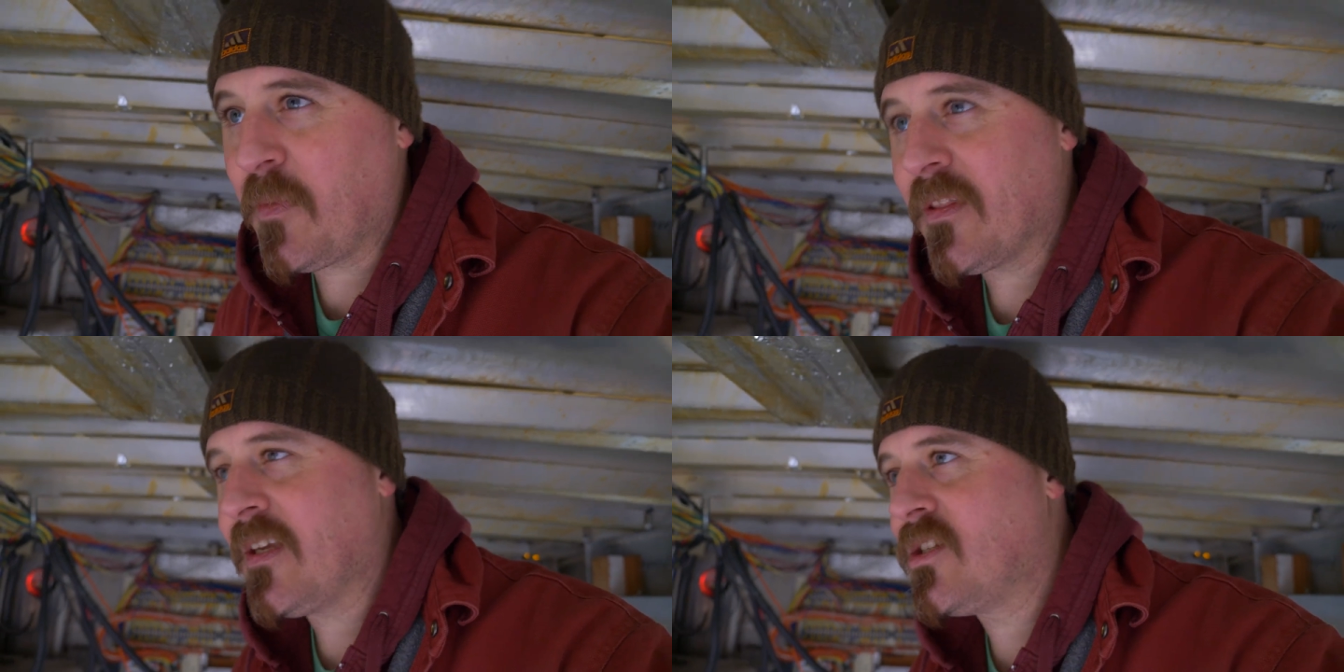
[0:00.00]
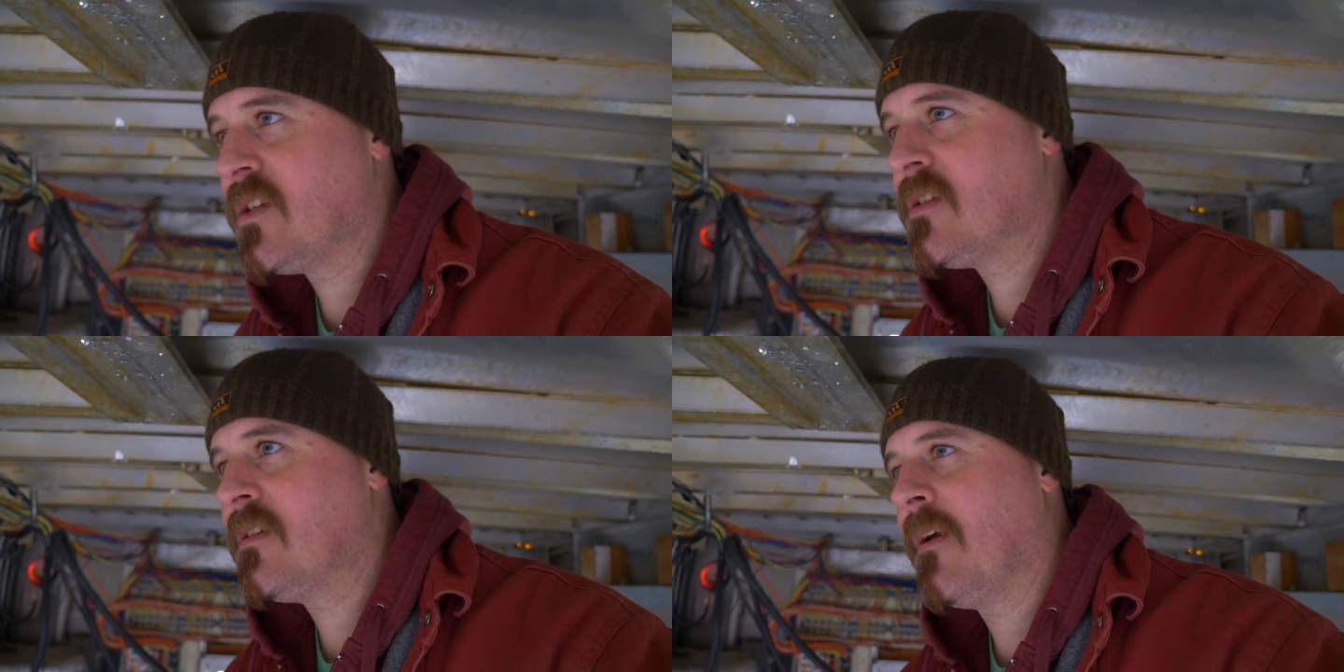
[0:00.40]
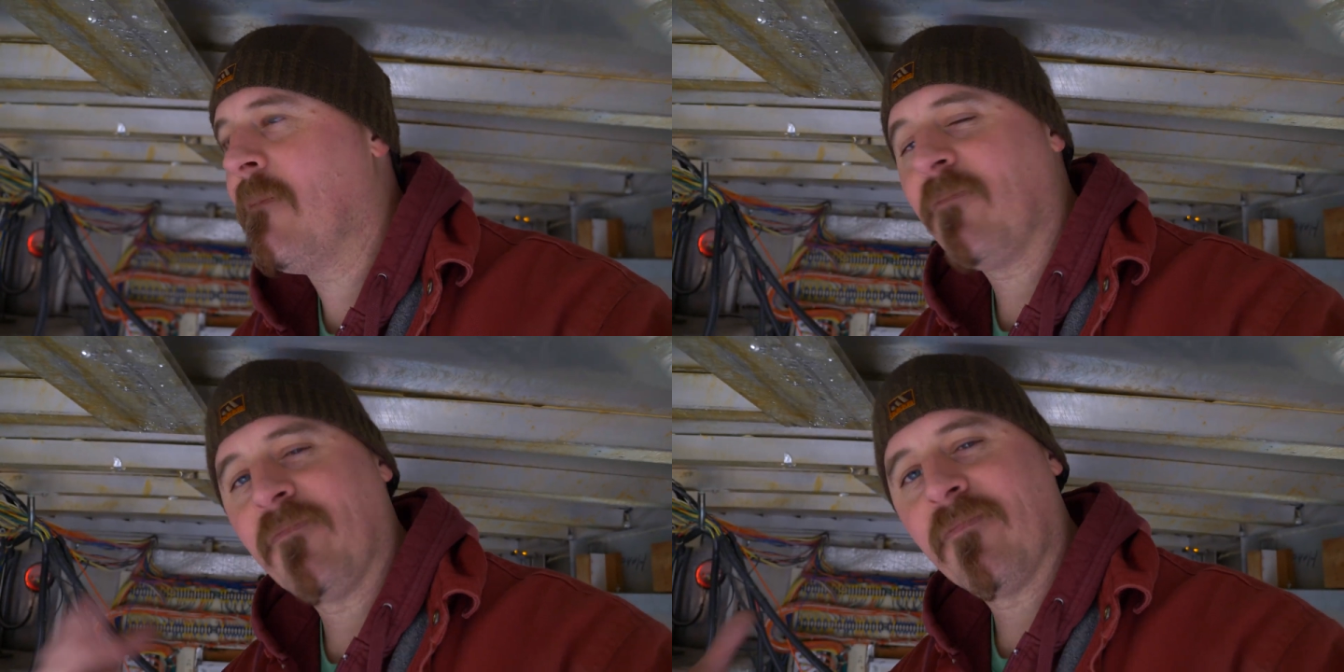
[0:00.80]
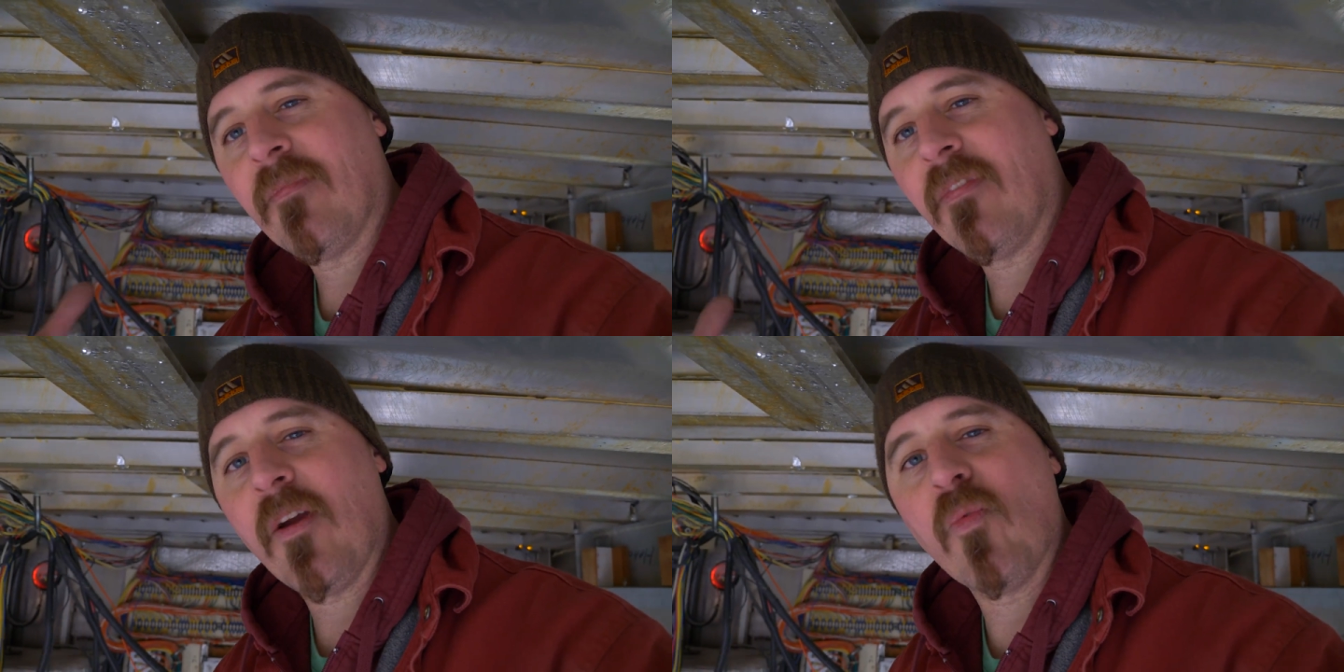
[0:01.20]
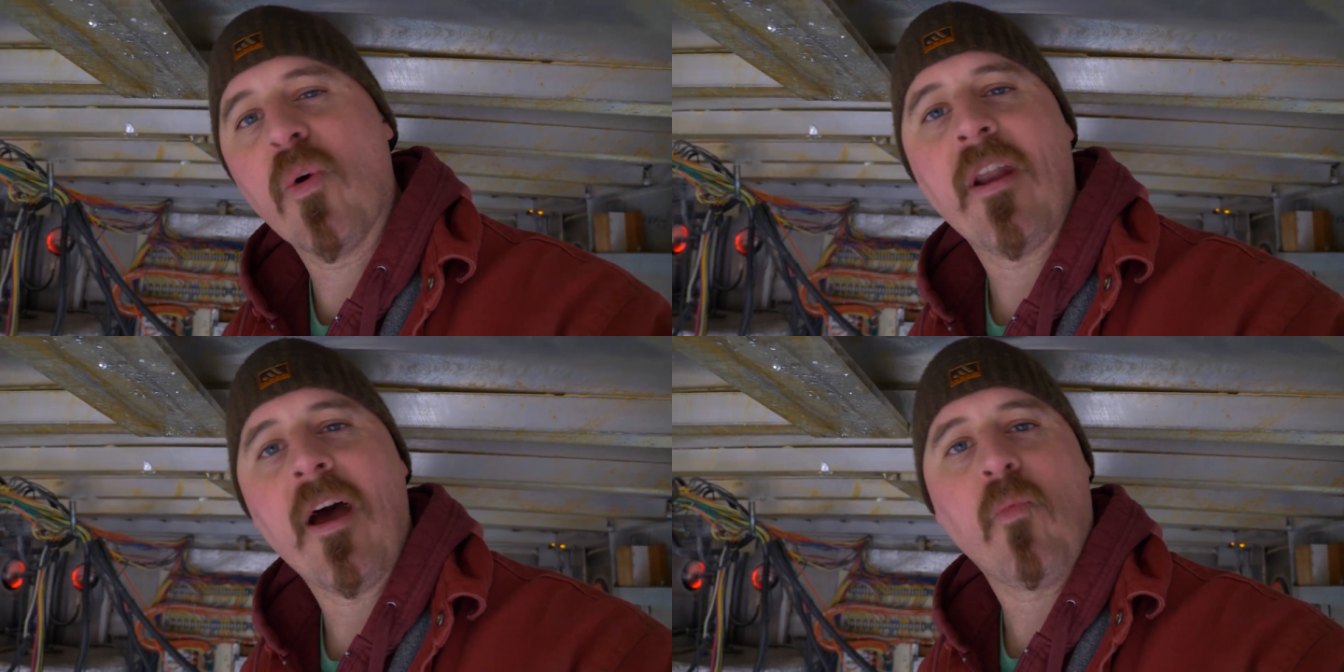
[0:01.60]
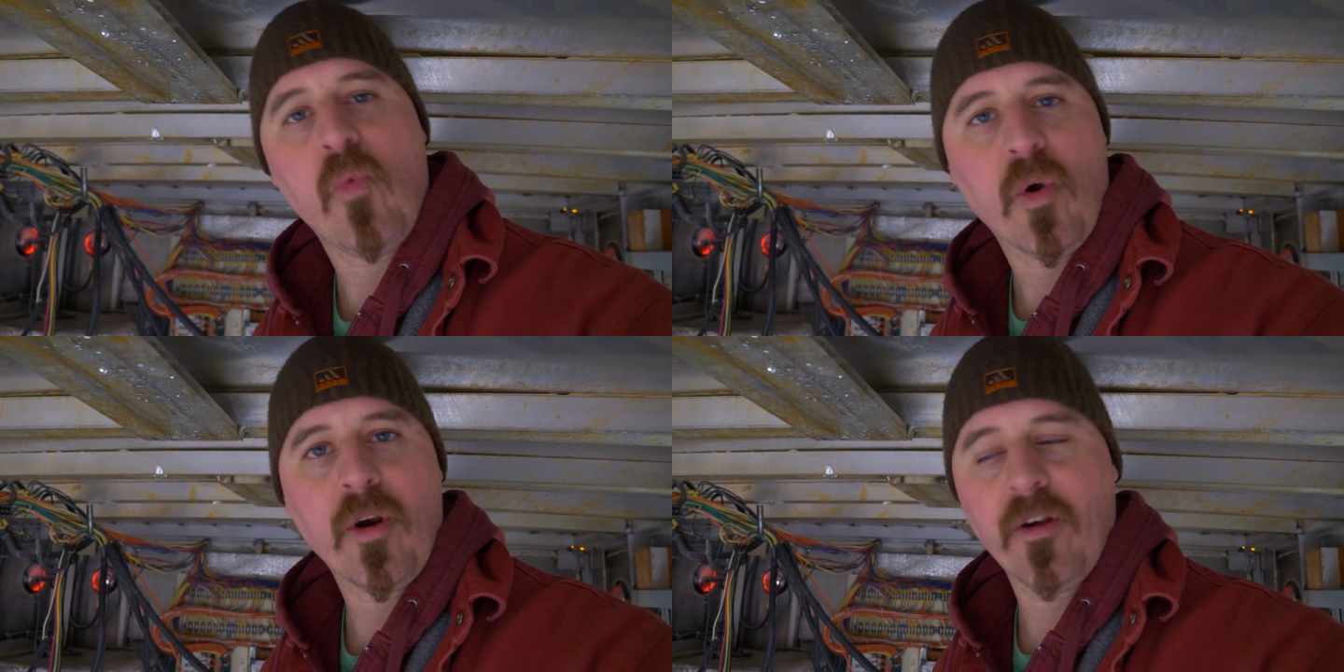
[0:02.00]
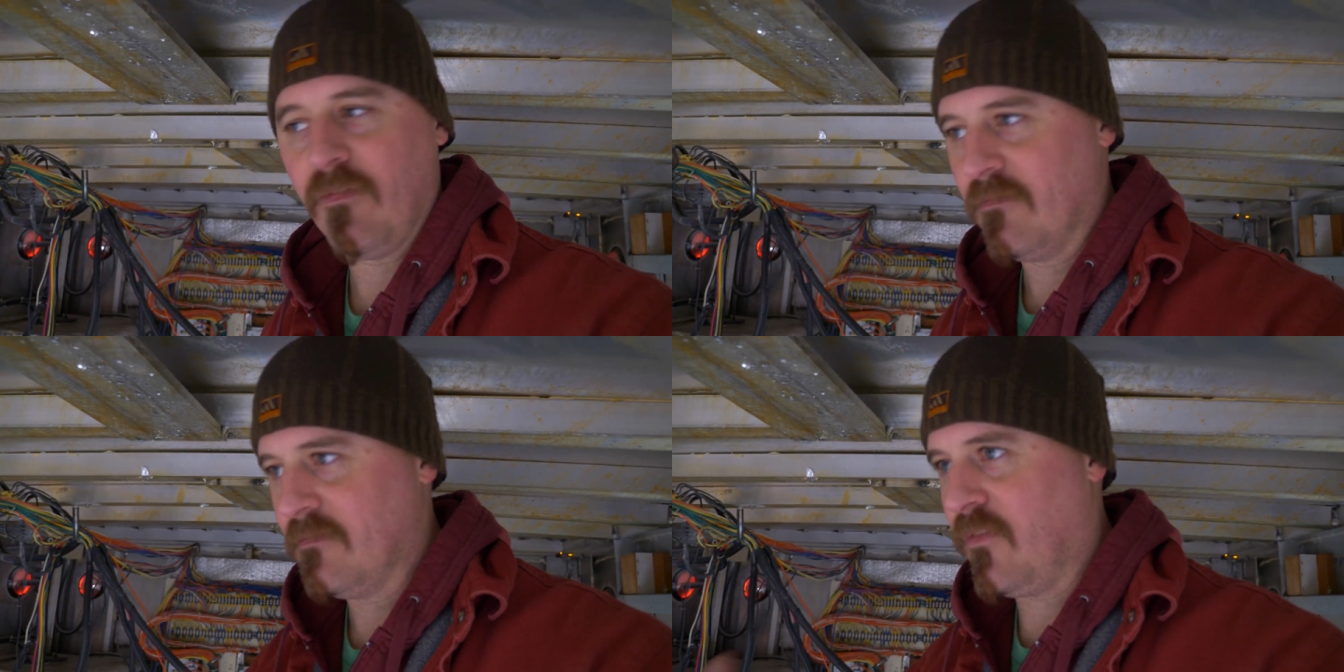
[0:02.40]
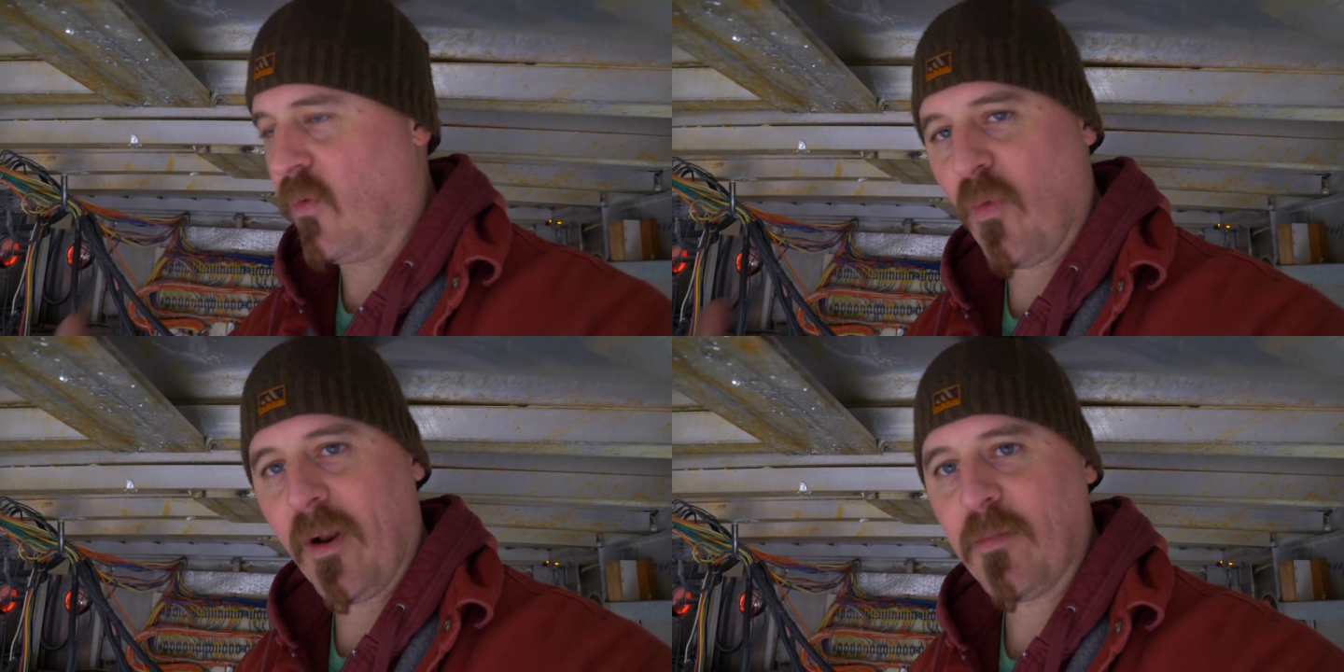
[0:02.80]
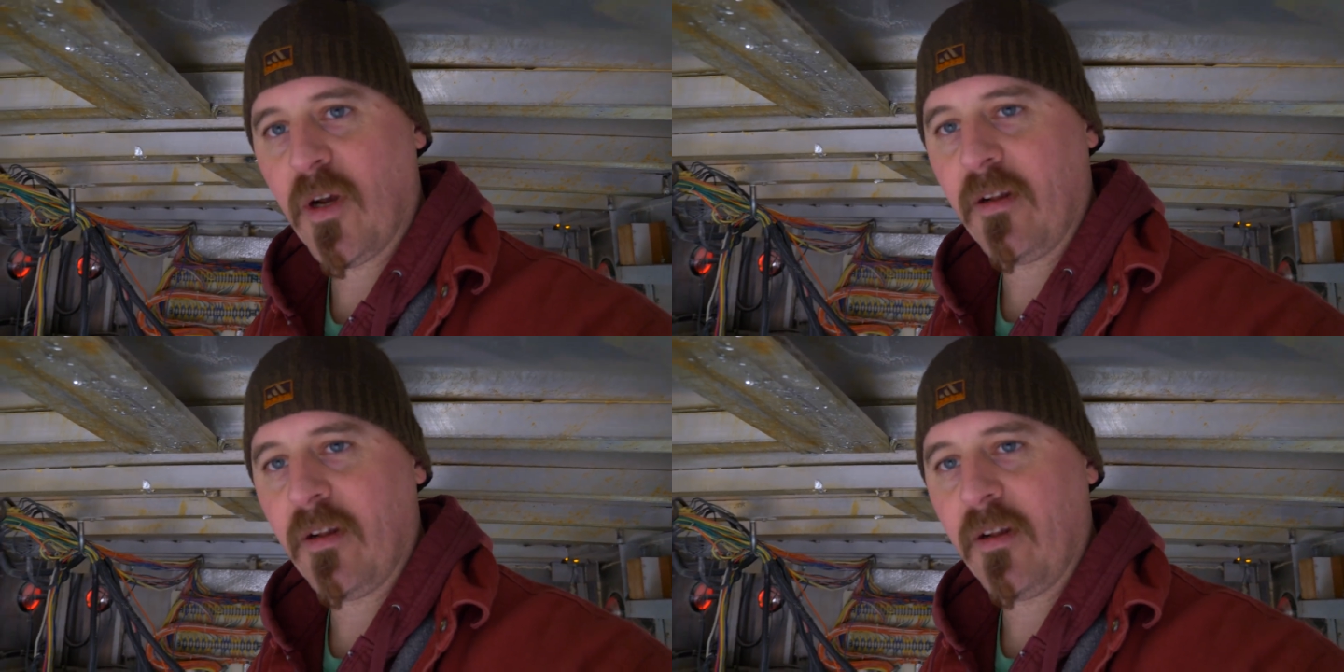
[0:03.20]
but they would not work for what I'm trying to